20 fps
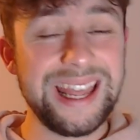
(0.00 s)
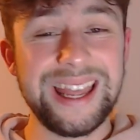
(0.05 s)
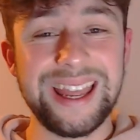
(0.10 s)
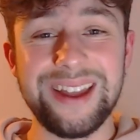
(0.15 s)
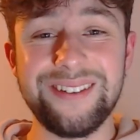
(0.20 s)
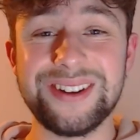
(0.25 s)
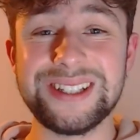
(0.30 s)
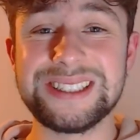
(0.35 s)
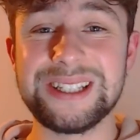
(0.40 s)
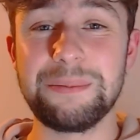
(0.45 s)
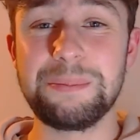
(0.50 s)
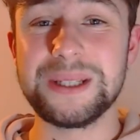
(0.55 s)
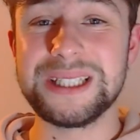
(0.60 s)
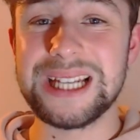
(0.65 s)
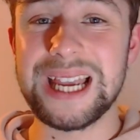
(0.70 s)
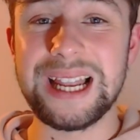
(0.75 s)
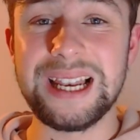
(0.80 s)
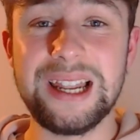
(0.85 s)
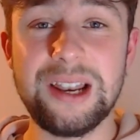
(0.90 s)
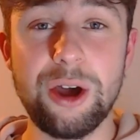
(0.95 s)
If it's a
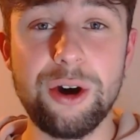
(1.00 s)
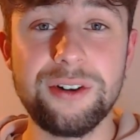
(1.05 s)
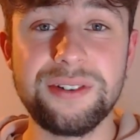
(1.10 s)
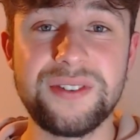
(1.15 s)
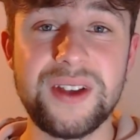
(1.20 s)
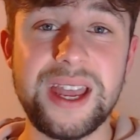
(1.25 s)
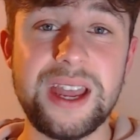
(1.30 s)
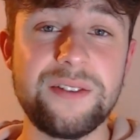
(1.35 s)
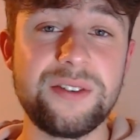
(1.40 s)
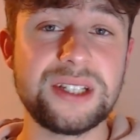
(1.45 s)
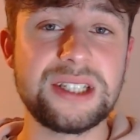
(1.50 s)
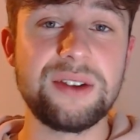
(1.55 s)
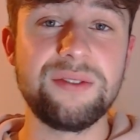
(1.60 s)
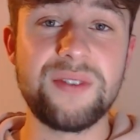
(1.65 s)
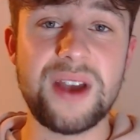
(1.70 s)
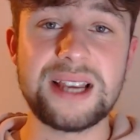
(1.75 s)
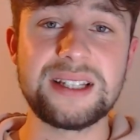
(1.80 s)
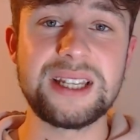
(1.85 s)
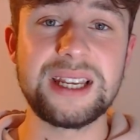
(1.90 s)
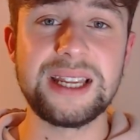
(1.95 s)
particularly low fee, if it's
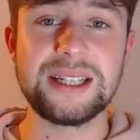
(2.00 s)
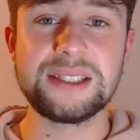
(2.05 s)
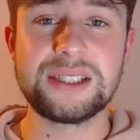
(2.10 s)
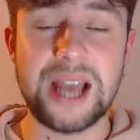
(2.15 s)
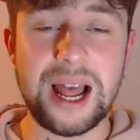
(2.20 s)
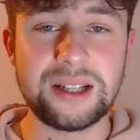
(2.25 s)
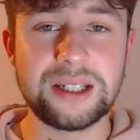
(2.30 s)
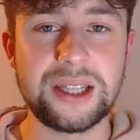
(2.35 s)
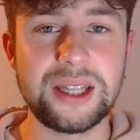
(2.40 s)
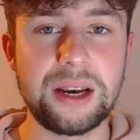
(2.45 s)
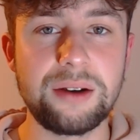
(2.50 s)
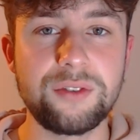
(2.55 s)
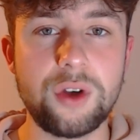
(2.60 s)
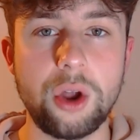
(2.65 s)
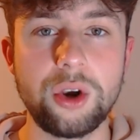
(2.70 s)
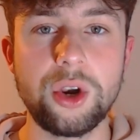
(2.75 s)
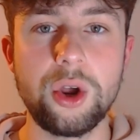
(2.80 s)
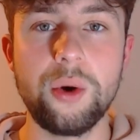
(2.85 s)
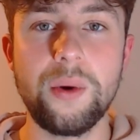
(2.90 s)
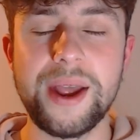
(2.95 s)
investing in talent, then I've
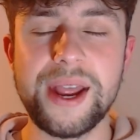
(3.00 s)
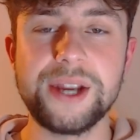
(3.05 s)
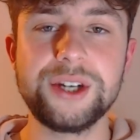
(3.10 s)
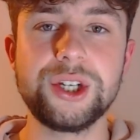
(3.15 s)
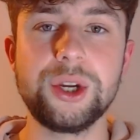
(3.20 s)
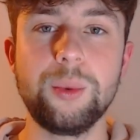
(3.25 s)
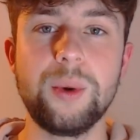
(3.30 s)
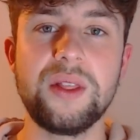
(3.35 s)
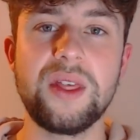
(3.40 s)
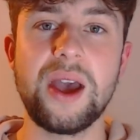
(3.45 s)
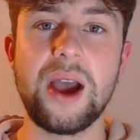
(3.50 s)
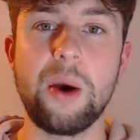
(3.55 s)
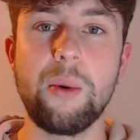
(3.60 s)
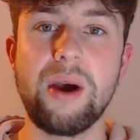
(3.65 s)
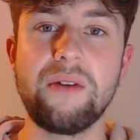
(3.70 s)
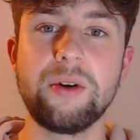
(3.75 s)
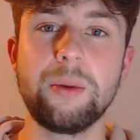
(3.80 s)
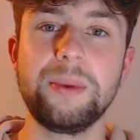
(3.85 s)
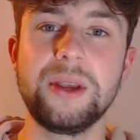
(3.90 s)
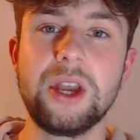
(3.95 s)
got no issue with it.
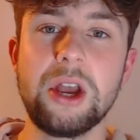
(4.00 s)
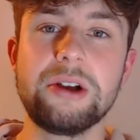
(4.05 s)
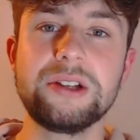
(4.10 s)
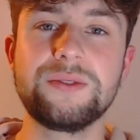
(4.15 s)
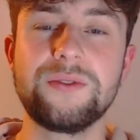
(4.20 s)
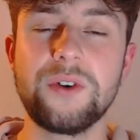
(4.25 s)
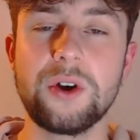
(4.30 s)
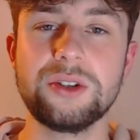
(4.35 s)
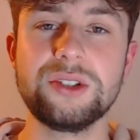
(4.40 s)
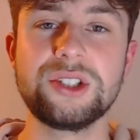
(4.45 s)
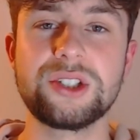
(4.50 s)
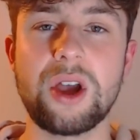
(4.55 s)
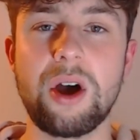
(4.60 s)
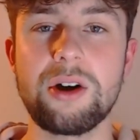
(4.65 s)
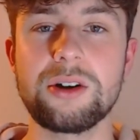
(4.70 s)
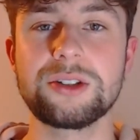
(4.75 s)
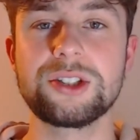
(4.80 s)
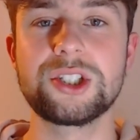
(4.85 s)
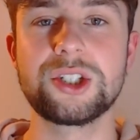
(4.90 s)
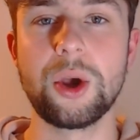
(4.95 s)
However, because funds
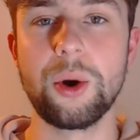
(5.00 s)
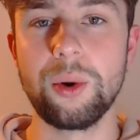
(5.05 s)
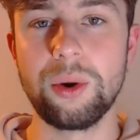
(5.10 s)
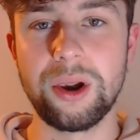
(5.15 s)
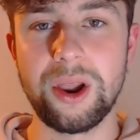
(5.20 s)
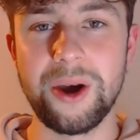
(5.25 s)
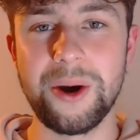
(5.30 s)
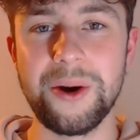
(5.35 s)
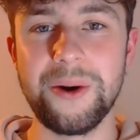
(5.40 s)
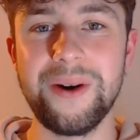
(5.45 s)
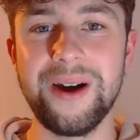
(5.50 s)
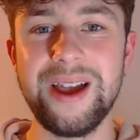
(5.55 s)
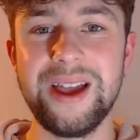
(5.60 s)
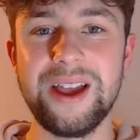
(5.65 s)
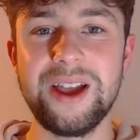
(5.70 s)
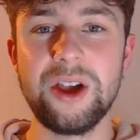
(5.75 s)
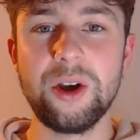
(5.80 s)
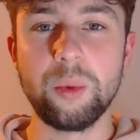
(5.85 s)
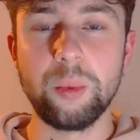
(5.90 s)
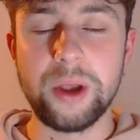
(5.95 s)
are so low,
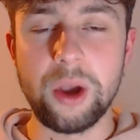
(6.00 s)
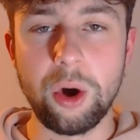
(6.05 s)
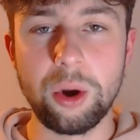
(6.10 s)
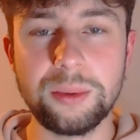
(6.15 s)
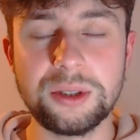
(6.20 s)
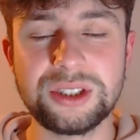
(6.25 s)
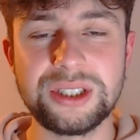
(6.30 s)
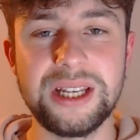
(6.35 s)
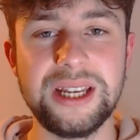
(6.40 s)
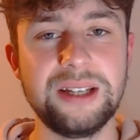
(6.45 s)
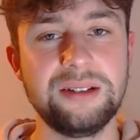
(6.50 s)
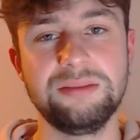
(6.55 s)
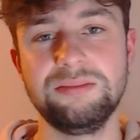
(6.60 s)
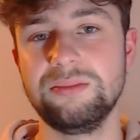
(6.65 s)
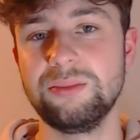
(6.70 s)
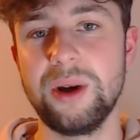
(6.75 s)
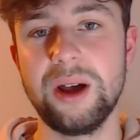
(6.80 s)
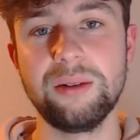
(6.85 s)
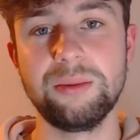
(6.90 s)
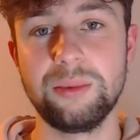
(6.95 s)
we almost need,
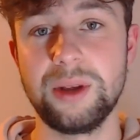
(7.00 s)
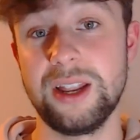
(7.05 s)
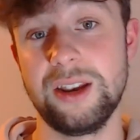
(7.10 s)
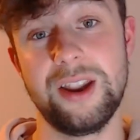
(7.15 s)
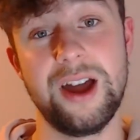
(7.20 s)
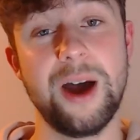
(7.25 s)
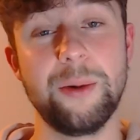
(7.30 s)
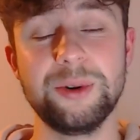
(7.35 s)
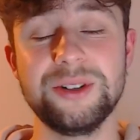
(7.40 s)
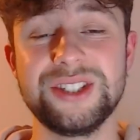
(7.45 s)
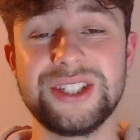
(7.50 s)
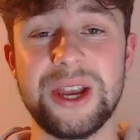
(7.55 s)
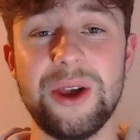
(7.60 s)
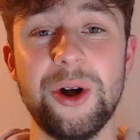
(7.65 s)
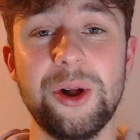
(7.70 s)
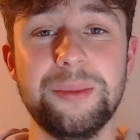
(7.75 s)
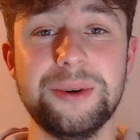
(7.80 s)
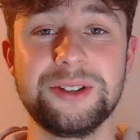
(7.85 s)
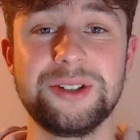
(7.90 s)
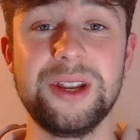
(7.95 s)
well, I wouldn't say
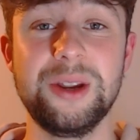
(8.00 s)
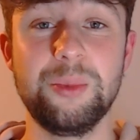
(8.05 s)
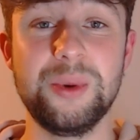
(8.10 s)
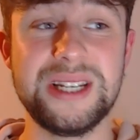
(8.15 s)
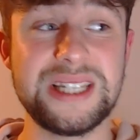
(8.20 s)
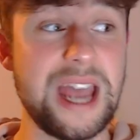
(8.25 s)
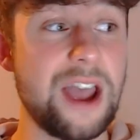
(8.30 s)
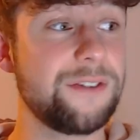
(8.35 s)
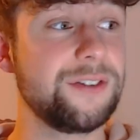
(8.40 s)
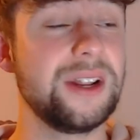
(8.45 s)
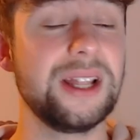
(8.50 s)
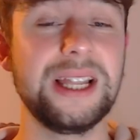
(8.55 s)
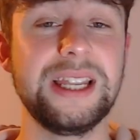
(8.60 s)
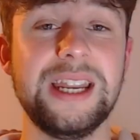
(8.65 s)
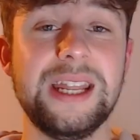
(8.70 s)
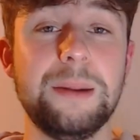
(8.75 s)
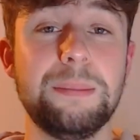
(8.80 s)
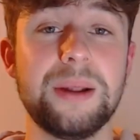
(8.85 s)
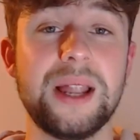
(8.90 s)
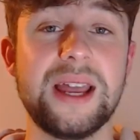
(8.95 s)
almost need, we definitely
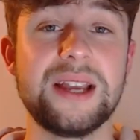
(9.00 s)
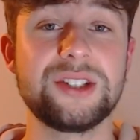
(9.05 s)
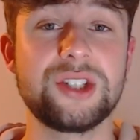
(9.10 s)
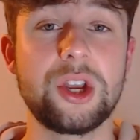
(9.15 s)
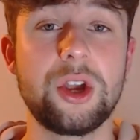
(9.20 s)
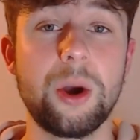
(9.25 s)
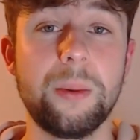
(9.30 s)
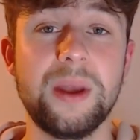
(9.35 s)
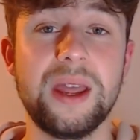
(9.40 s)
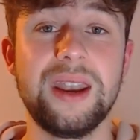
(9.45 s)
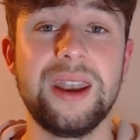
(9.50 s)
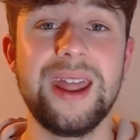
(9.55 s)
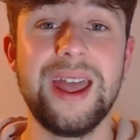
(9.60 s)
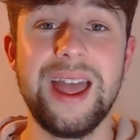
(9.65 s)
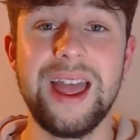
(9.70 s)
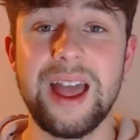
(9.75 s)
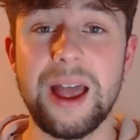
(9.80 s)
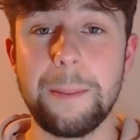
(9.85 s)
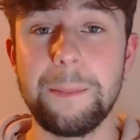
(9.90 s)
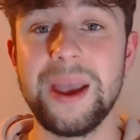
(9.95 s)
need players to come in
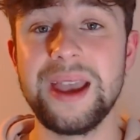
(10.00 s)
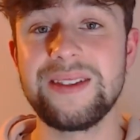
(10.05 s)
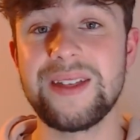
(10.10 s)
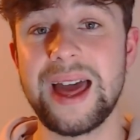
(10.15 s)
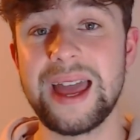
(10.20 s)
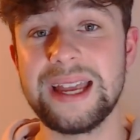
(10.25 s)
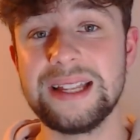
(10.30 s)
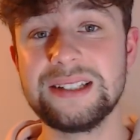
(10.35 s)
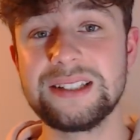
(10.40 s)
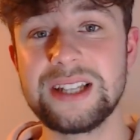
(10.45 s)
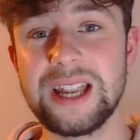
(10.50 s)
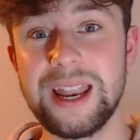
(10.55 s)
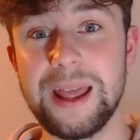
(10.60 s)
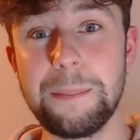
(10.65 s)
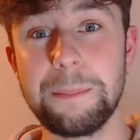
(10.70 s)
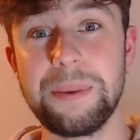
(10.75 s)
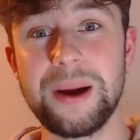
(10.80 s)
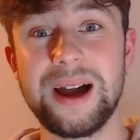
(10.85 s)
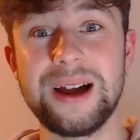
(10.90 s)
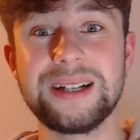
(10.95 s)
and make that instant
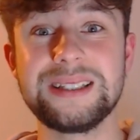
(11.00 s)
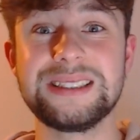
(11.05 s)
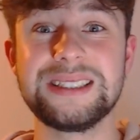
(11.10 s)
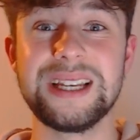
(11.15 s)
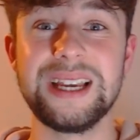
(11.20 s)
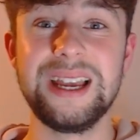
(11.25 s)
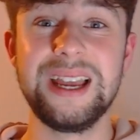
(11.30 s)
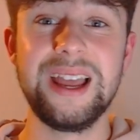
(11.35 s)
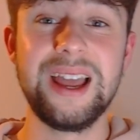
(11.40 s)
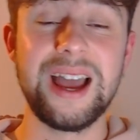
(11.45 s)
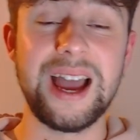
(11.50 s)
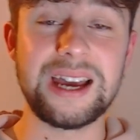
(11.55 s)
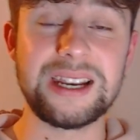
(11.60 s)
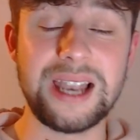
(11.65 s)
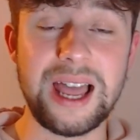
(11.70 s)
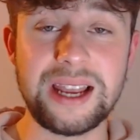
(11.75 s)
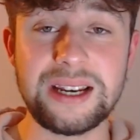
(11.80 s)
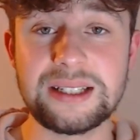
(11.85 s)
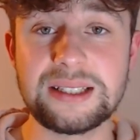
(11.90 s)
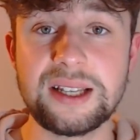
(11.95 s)
impact. I'd
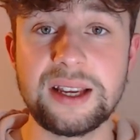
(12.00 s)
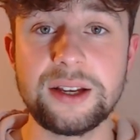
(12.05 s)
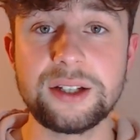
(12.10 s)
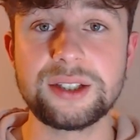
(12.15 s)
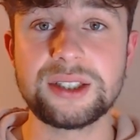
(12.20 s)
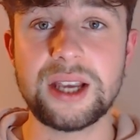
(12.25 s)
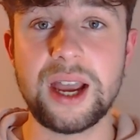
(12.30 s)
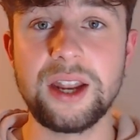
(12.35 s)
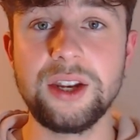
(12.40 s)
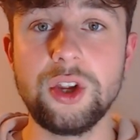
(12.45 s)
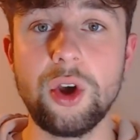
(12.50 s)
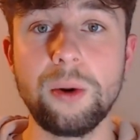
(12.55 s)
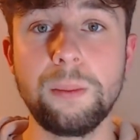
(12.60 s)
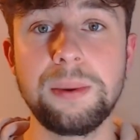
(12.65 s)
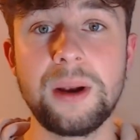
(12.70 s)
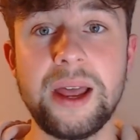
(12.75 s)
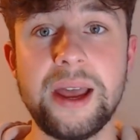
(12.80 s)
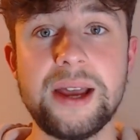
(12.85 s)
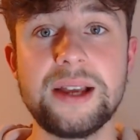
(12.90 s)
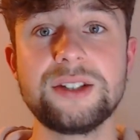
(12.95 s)
like to see us sign young
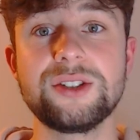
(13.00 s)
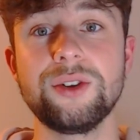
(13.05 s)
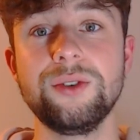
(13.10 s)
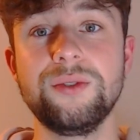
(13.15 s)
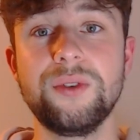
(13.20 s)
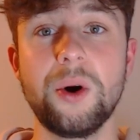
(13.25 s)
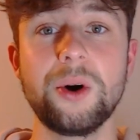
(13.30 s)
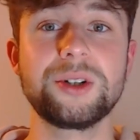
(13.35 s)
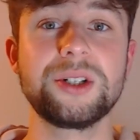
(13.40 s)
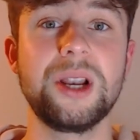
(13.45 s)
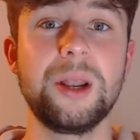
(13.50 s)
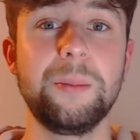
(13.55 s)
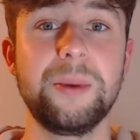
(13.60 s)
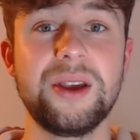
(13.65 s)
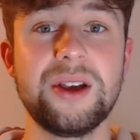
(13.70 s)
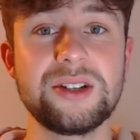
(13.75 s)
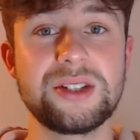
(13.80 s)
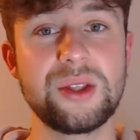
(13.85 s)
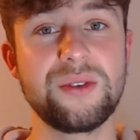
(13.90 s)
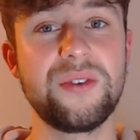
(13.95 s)
players. Unfortunately,
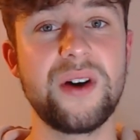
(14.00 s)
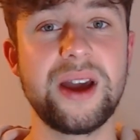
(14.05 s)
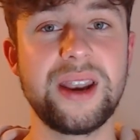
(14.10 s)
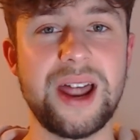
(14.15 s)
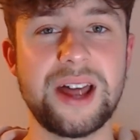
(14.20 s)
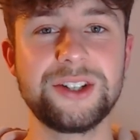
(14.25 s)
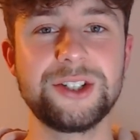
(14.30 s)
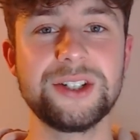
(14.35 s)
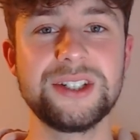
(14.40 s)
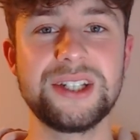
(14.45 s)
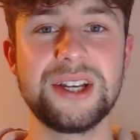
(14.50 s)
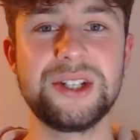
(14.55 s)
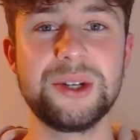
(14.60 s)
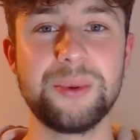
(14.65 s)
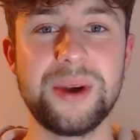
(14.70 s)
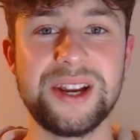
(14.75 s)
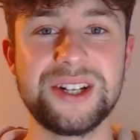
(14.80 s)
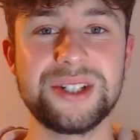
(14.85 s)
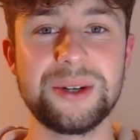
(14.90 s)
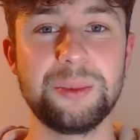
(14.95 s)
because of the financial
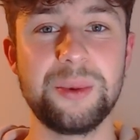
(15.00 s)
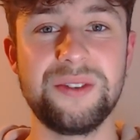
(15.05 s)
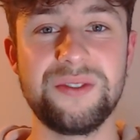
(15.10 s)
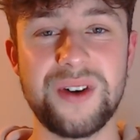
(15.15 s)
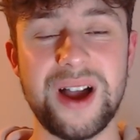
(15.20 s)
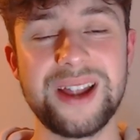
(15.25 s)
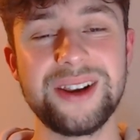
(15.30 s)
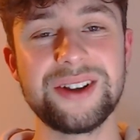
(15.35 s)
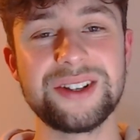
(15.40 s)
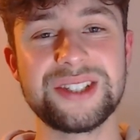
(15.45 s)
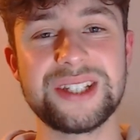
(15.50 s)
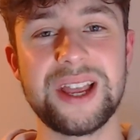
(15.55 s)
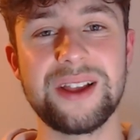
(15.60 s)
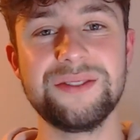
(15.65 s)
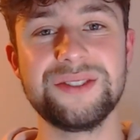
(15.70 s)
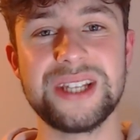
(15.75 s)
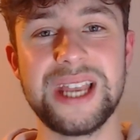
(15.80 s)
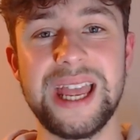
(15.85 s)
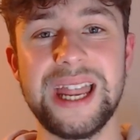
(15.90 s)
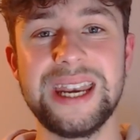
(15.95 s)
situation we find
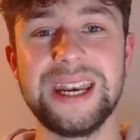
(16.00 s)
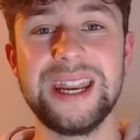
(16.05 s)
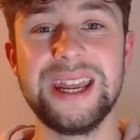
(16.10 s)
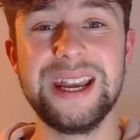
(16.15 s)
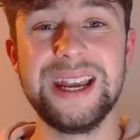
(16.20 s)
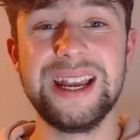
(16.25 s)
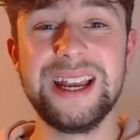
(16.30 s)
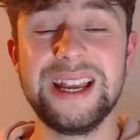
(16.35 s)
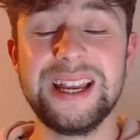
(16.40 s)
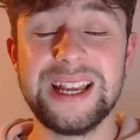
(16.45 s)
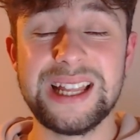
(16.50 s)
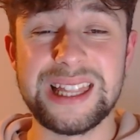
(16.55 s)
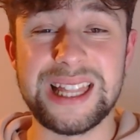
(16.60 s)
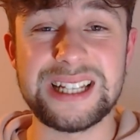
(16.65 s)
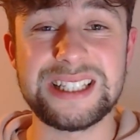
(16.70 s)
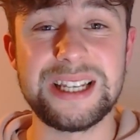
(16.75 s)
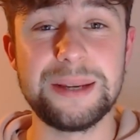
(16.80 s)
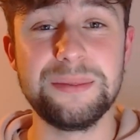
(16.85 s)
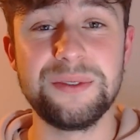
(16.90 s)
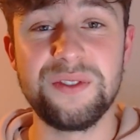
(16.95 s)
ourselves in, that
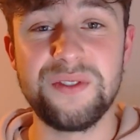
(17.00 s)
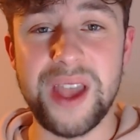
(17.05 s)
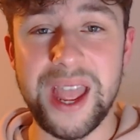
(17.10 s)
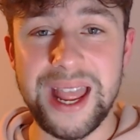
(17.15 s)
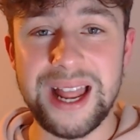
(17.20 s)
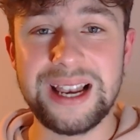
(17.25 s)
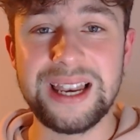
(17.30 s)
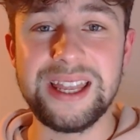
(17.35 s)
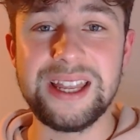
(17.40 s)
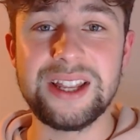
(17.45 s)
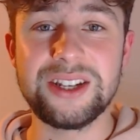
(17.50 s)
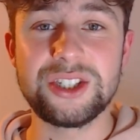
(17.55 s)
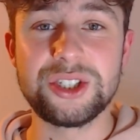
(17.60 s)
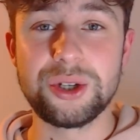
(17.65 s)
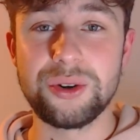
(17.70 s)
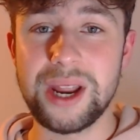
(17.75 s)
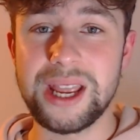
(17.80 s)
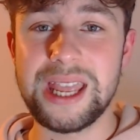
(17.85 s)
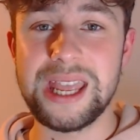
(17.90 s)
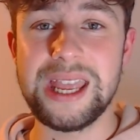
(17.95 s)
seems vaguely
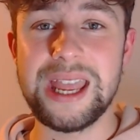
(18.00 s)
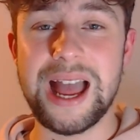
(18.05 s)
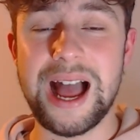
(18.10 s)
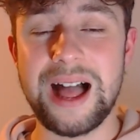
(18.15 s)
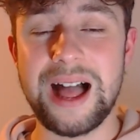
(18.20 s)
tricky